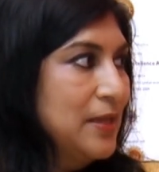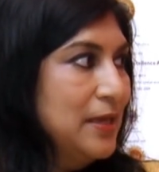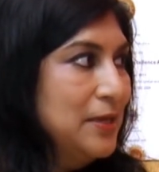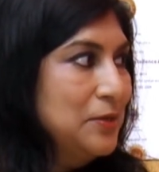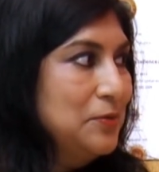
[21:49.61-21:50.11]

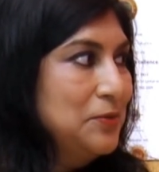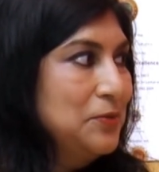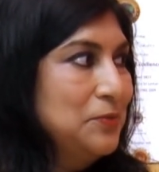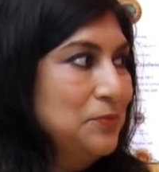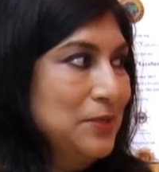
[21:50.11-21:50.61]
I don't
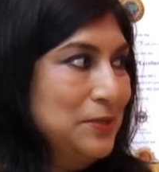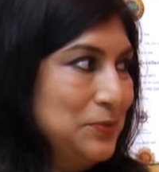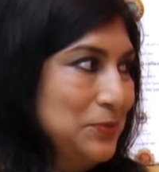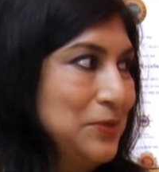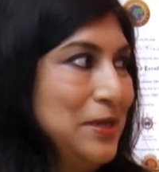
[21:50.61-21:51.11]
know,
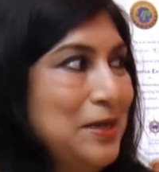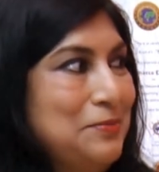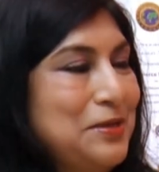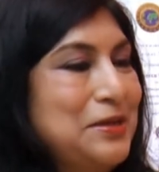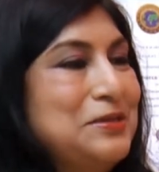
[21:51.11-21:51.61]

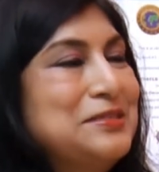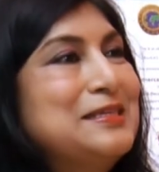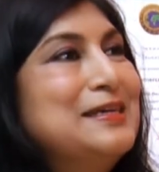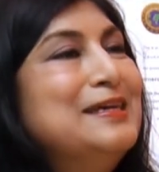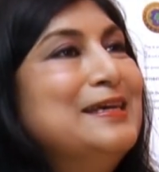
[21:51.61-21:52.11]
because
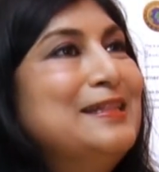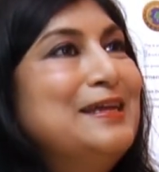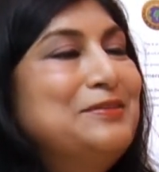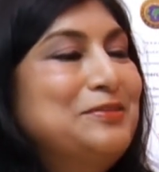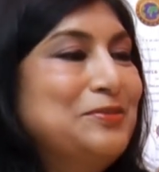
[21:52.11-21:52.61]

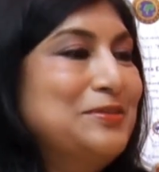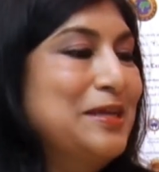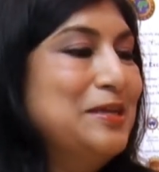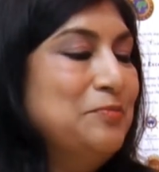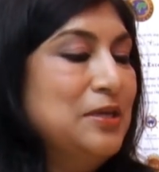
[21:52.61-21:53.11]
that was
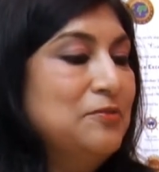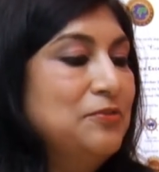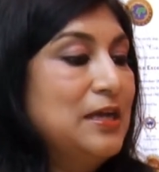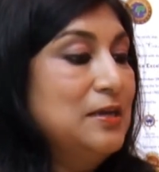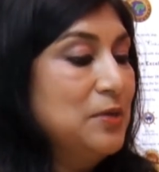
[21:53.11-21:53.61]
again a big fight,